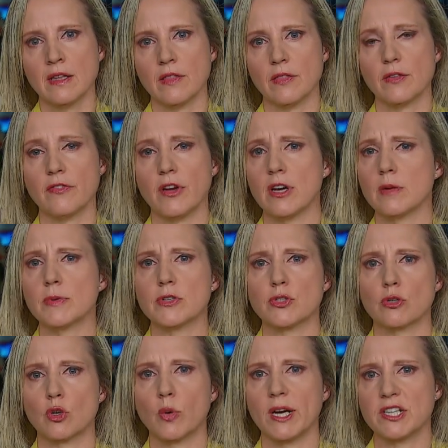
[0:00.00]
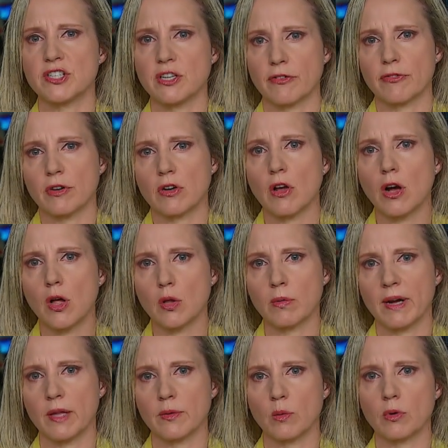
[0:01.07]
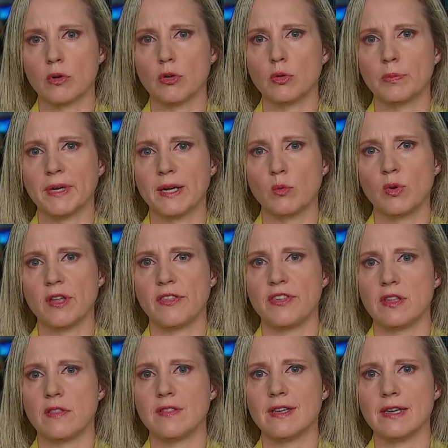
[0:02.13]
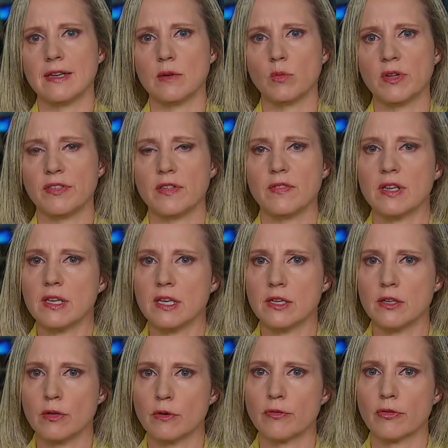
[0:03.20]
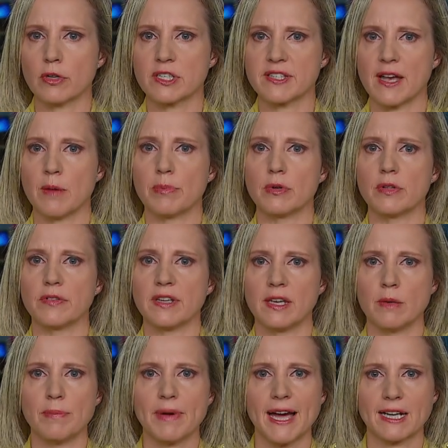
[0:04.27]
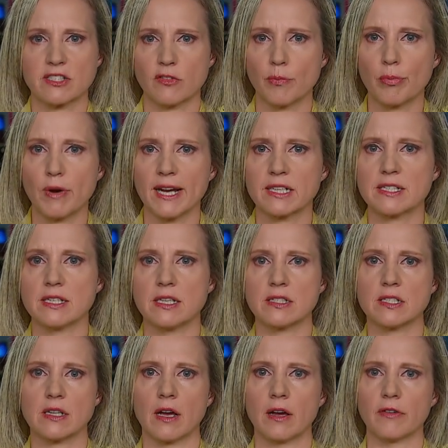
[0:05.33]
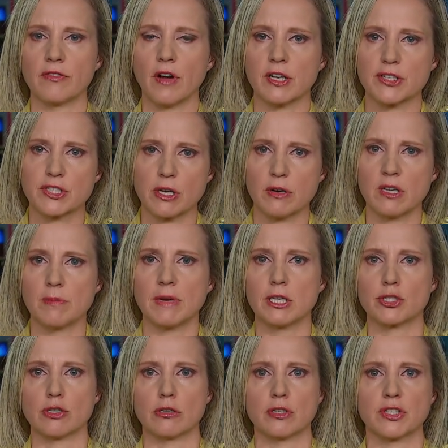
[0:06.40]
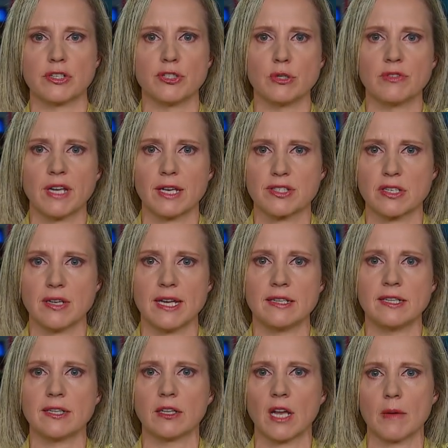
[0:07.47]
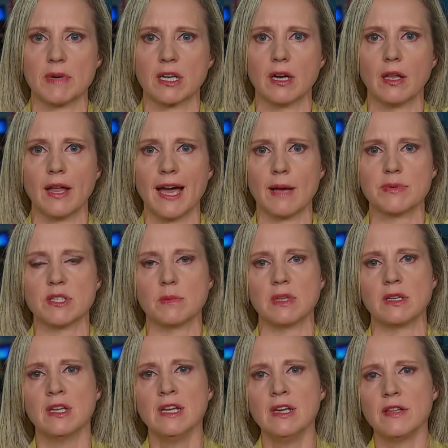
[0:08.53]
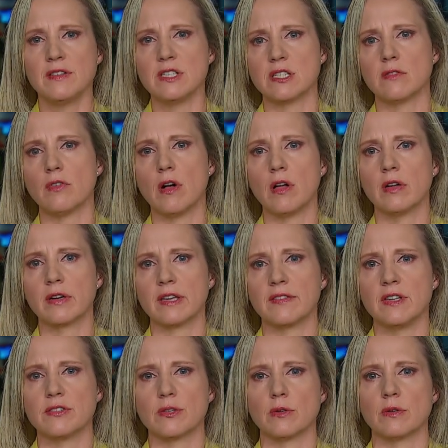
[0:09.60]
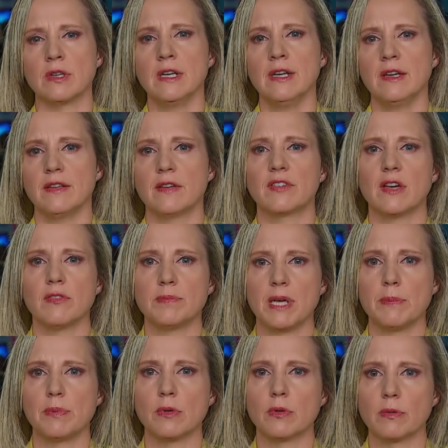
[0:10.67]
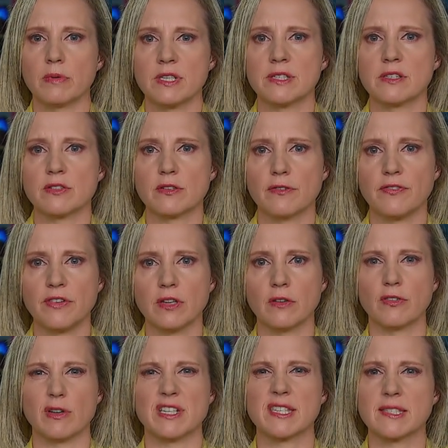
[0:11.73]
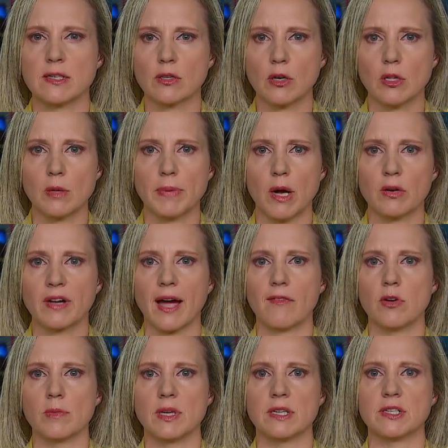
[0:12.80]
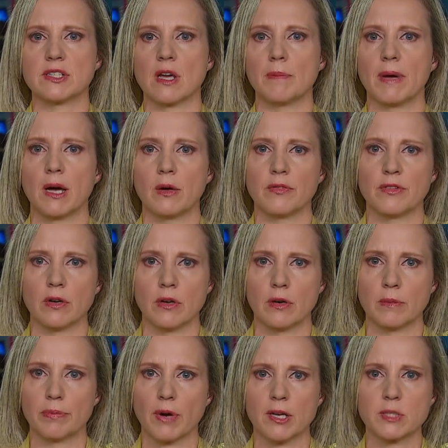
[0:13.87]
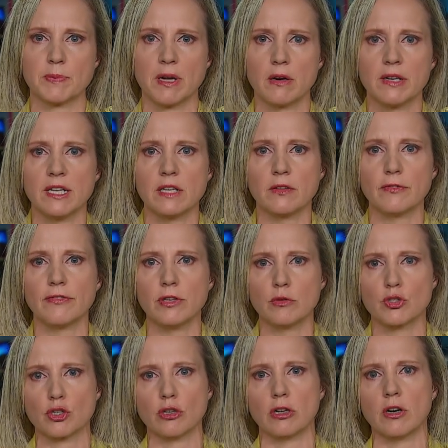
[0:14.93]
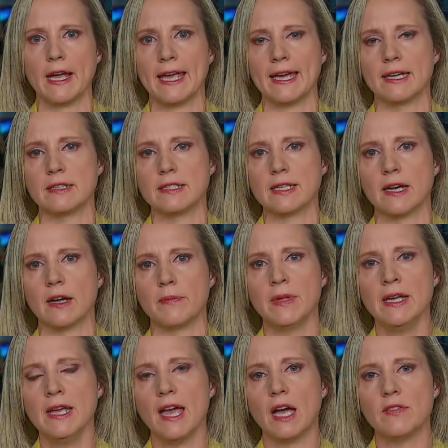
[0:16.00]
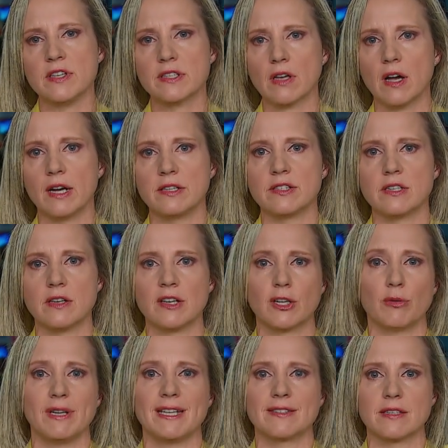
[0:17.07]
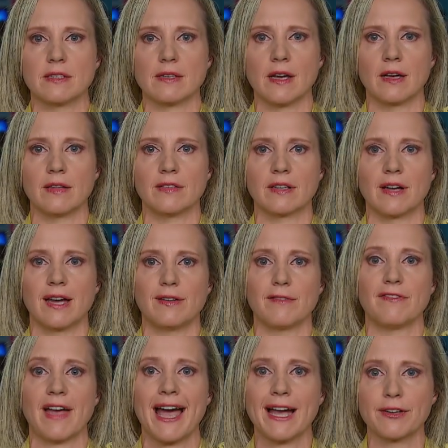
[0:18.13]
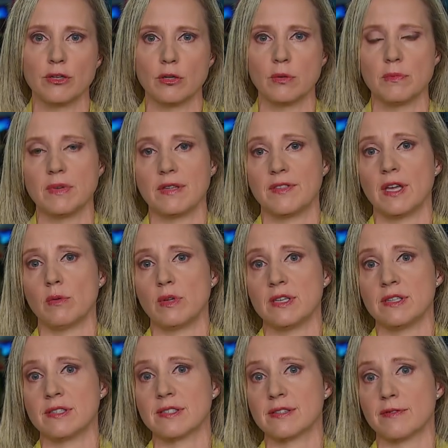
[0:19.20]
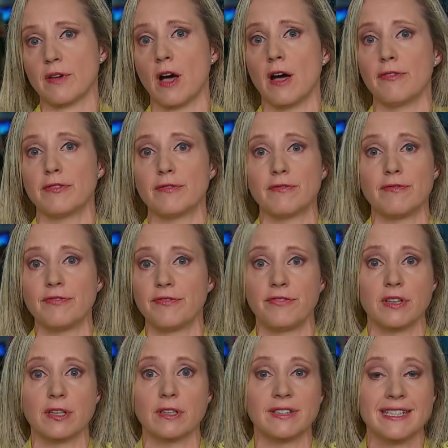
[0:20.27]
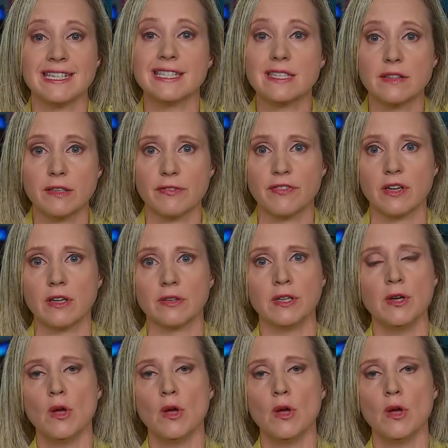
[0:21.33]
The variables are quite different all around the world, but within the within the EU, for example, the impact of Brexit, of austerity measures, the 2008 economic collapse. I mean, these have all these are have given people a reason to feel very cynical about government, about yeah. their prosperity in the future, and um, and these kinds it creates a, a, the kind of vacuum that is often filled easily filled